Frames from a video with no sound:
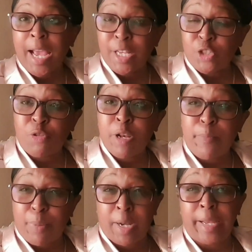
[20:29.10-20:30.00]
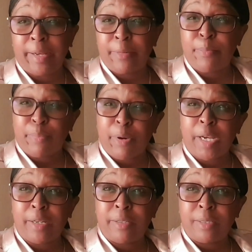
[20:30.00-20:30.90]
I truly
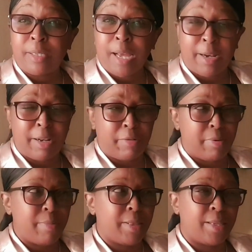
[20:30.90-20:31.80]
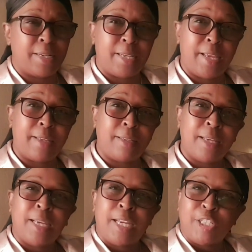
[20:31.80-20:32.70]
prayed, and I remember that day
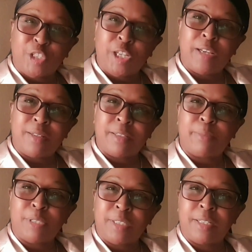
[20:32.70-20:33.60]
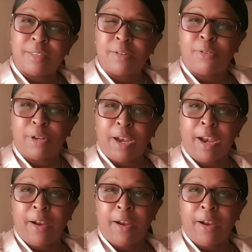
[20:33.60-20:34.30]
shedding some tears on